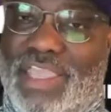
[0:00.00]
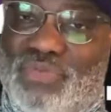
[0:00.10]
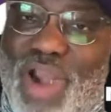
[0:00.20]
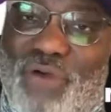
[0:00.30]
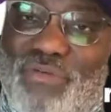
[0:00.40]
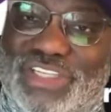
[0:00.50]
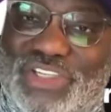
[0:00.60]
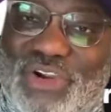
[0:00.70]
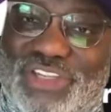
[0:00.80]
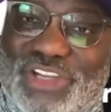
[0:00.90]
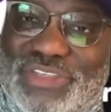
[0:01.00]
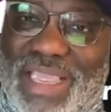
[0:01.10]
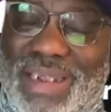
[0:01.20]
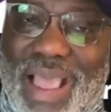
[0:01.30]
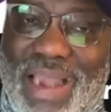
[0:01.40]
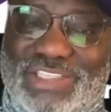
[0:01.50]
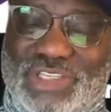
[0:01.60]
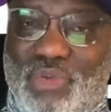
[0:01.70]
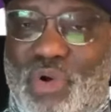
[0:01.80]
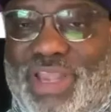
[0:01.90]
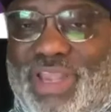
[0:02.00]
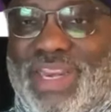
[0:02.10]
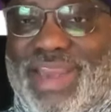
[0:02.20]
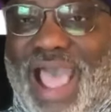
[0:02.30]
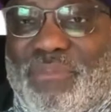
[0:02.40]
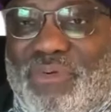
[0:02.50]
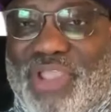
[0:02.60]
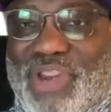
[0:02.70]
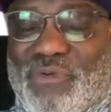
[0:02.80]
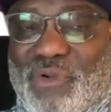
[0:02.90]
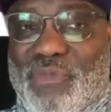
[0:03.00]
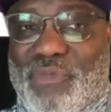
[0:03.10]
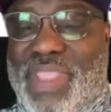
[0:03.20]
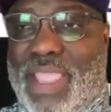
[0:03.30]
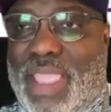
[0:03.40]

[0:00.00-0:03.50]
is when I was a surgical technologist working in the operating room.